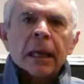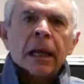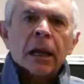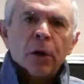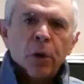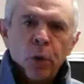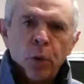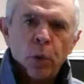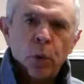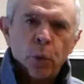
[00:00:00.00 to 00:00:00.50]

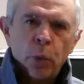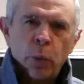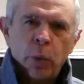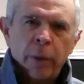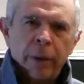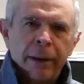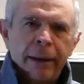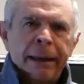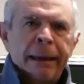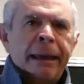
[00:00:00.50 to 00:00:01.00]
Hello
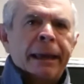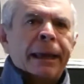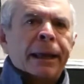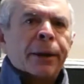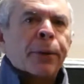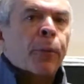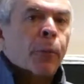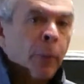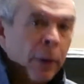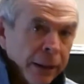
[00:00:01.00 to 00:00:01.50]
and